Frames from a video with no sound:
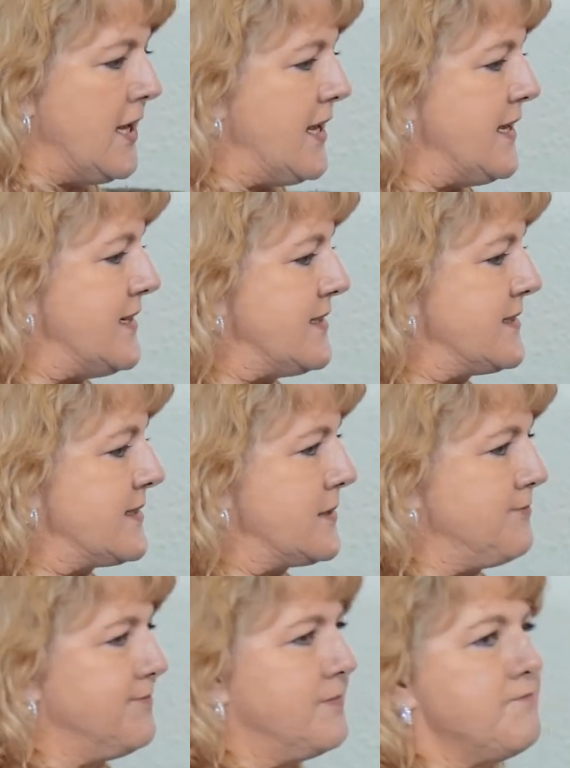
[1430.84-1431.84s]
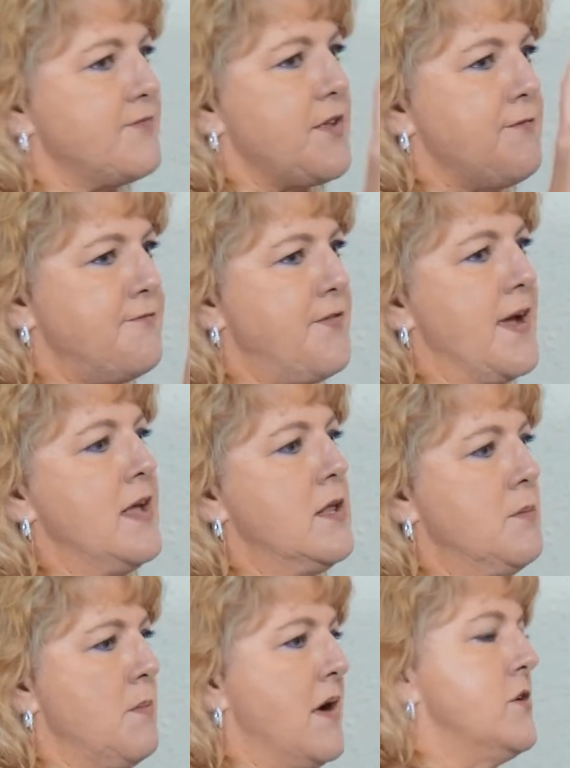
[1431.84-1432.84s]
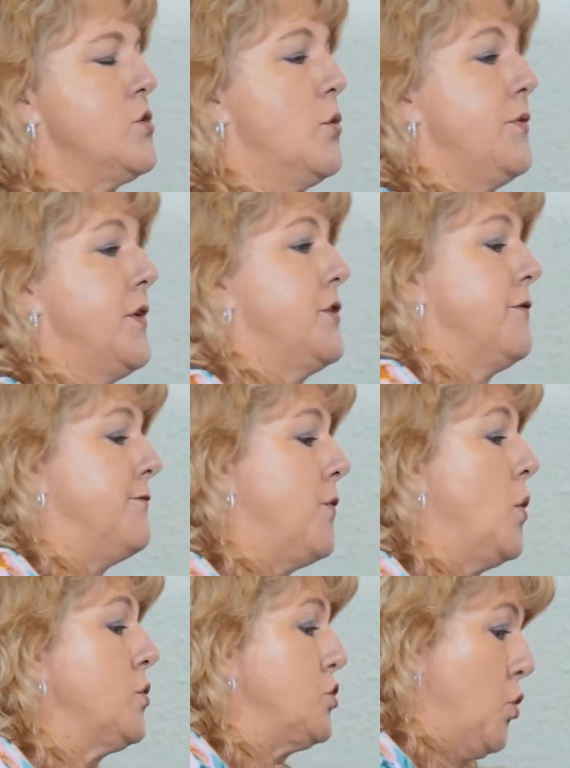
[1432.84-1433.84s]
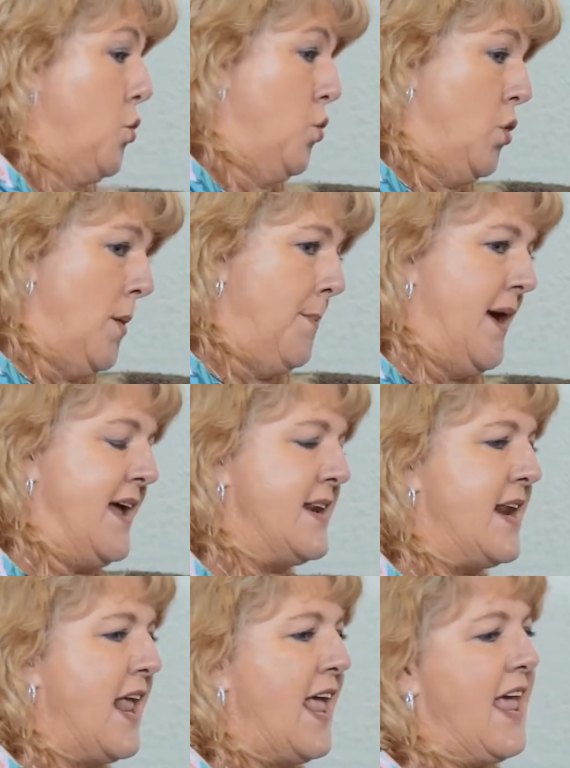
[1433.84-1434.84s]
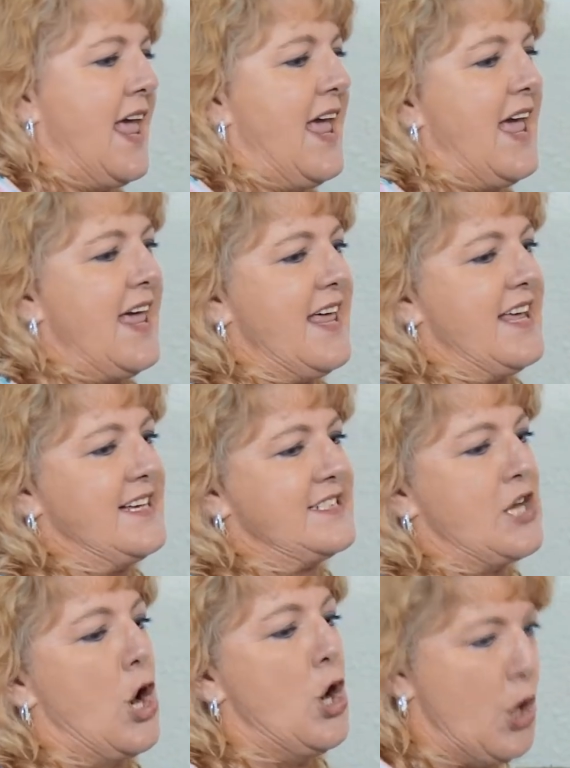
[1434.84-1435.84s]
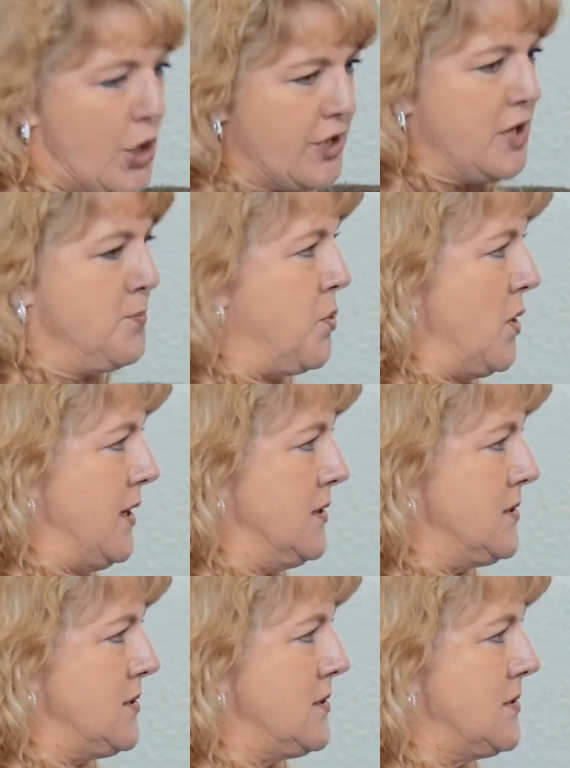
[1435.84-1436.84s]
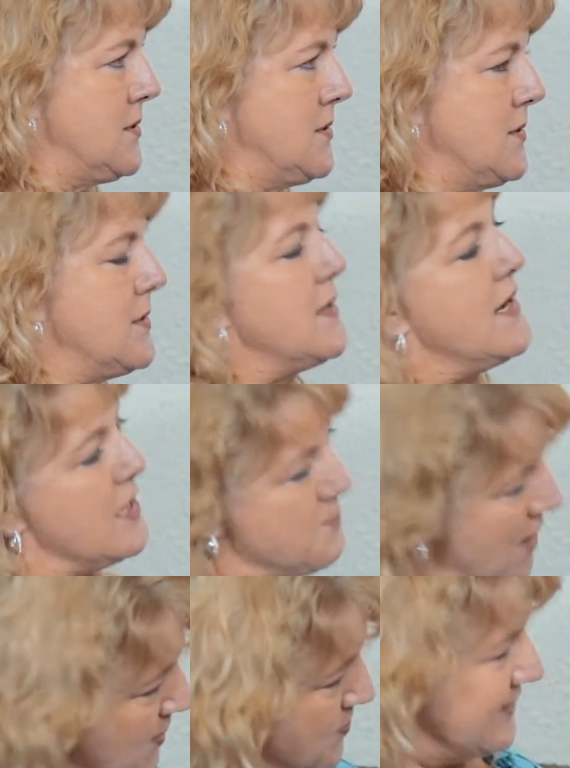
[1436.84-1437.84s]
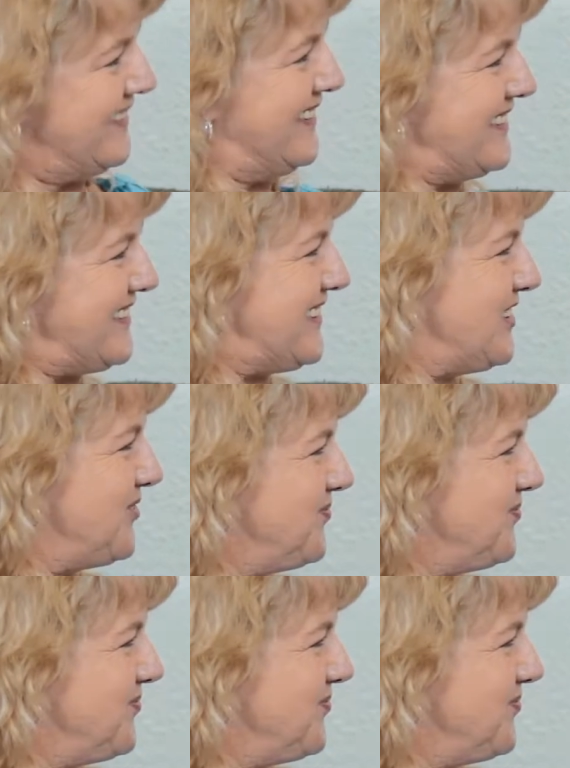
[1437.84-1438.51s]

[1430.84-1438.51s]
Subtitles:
as the failed marriage or the divorced woman as learning points in my business?